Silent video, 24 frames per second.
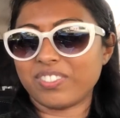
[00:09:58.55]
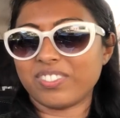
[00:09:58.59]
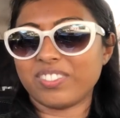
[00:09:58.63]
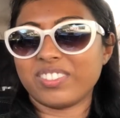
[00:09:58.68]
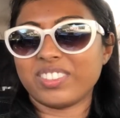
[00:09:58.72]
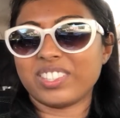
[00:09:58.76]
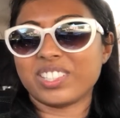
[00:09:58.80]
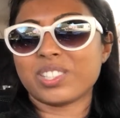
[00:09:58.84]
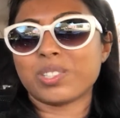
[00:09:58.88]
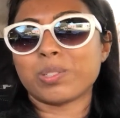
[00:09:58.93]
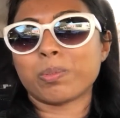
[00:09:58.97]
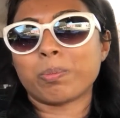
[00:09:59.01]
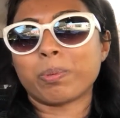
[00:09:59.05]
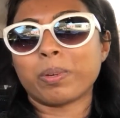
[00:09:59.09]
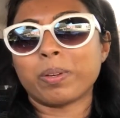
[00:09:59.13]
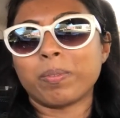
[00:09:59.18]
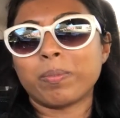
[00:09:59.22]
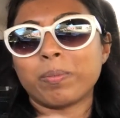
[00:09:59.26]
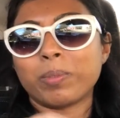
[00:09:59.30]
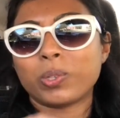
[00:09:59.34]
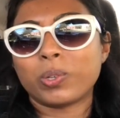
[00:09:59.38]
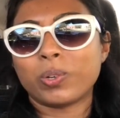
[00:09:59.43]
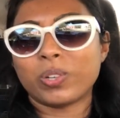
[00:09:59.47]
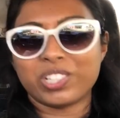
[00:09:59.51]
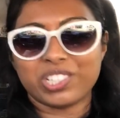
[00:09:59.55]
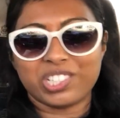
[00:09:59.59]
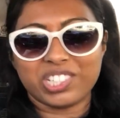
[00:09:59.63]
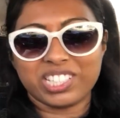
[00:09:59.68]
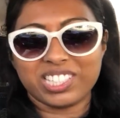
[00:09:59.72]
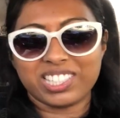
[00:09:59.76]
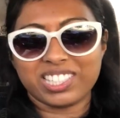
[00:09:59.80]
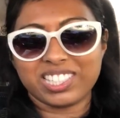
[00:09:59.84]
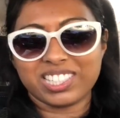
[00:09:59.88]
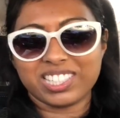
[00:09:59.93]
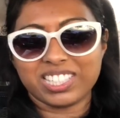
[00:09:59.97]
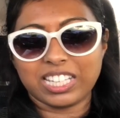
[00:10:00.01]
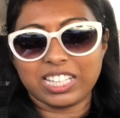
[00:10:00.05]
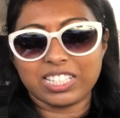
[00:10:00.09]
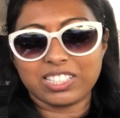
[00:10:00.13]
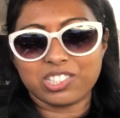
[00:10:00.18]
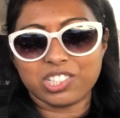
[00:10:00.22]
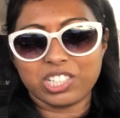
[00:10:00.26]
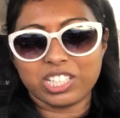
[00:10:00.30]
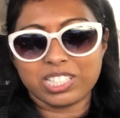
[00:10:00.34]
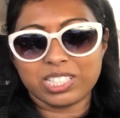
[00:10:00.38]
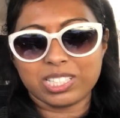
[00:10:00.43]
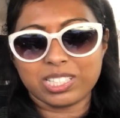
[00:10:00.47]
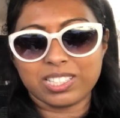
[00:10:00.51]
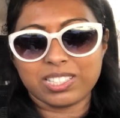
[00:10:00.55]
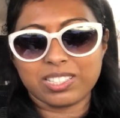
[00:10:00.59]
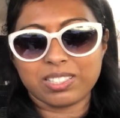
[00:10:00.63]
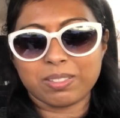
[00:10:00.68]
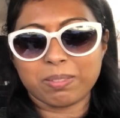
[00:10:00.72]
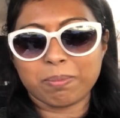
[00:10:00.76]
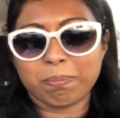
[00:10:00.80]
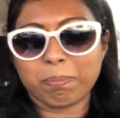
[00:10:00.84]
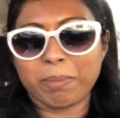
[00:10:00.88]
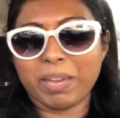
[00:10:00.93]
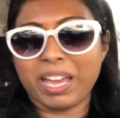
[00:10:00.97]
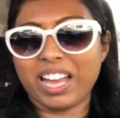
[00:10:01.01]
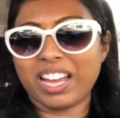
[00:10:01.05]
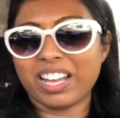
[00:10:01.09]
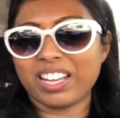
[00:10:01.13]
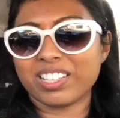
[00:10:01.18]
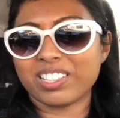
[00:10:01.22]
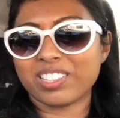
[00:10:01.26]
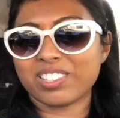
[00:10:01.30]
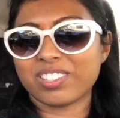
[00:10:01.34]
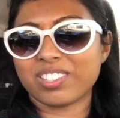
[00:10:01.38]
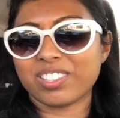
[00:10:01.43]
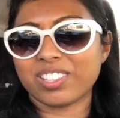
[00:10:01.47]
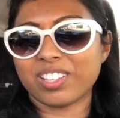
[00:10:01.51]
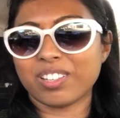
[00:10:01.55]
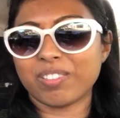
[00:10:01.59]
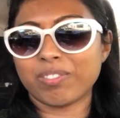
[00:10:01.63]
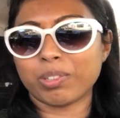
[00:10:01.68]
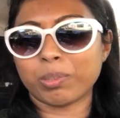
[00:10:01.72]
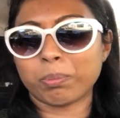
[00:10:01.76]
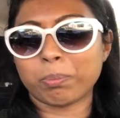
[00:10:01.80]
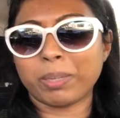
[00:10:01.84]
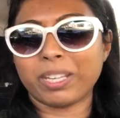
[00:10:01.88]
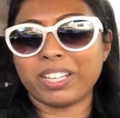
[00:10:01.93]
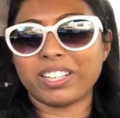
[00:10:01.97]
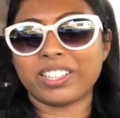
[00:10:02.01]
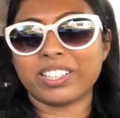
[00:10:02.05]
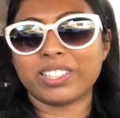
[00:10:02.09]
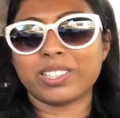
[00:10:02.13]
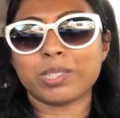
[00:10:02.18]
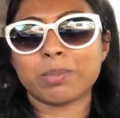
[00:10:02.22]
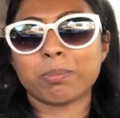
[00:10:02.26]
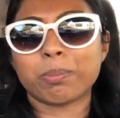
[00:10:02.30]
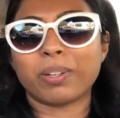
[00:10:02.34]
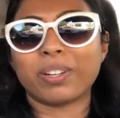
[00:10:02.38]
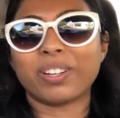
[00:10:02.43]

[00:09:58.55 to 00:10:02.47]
the Supreme Court Justice that just passed, Ruth Bader Ginsburg,